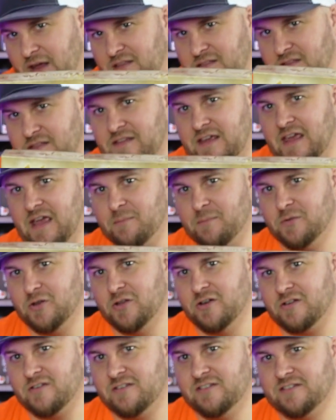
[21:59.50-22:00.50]
that the game
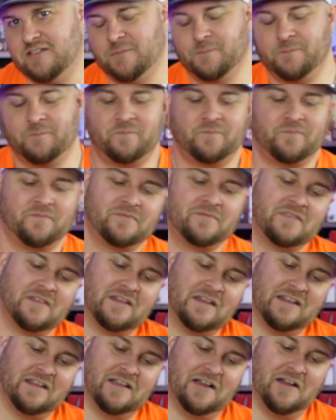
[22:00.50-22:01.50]
looks.
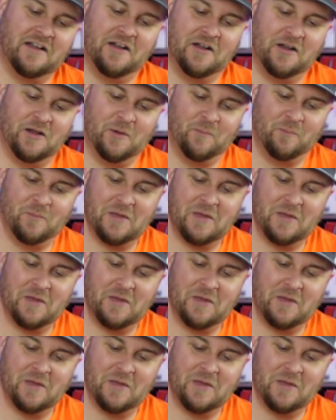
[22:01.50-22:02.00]
I